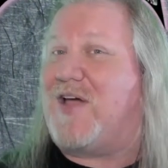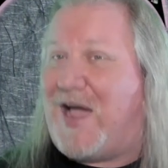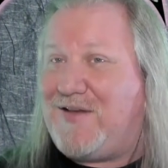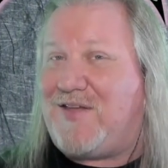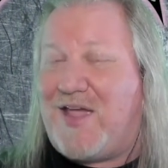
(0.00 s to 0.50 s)

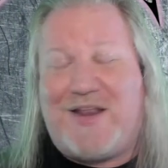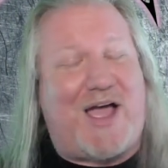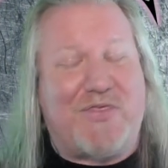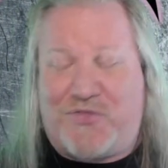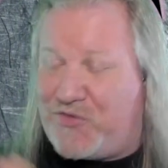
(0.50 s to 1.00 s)
I did.
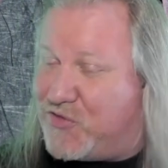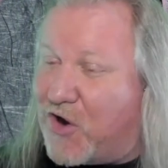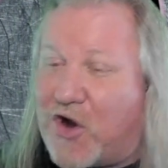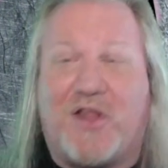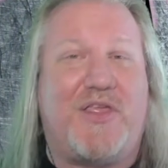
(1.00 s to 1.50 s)
I
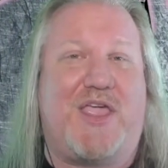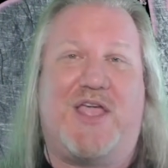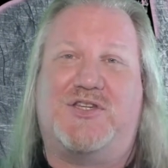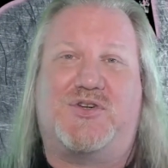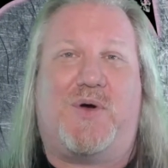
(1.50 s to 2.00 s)
thoroughly
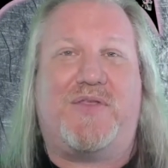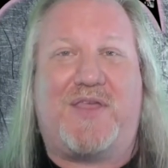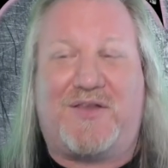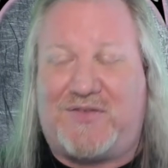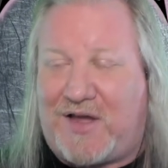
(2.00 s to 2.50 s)
enjoyed
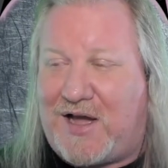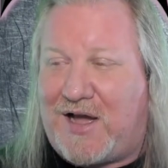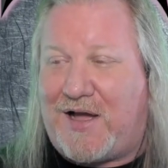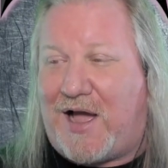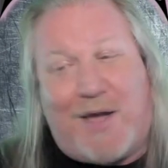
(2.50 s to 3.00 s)
this.
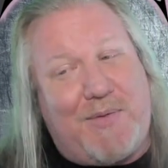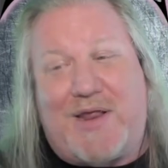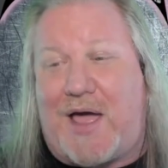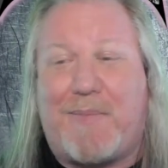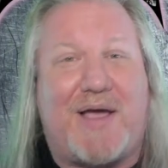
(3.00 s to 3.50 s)
I would
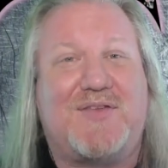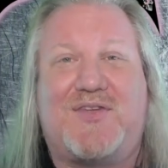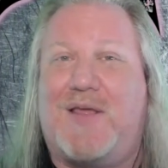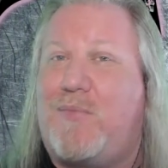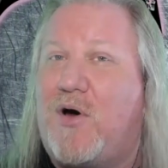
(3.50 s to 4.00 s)
not mind
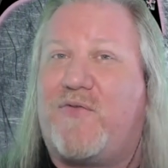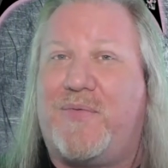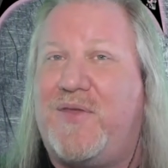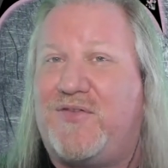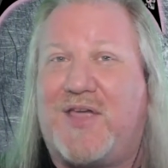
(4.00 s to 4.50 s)
seeing more
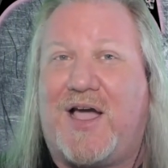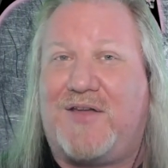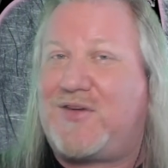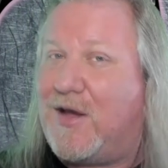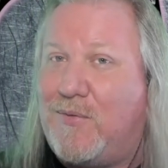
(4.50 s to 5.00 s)
from these
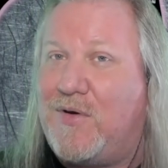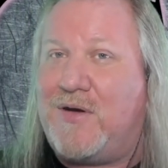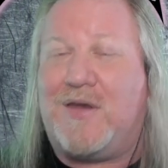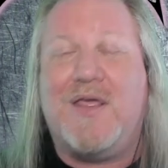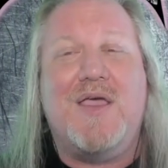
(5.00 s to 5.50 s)
guys. I wouldn't.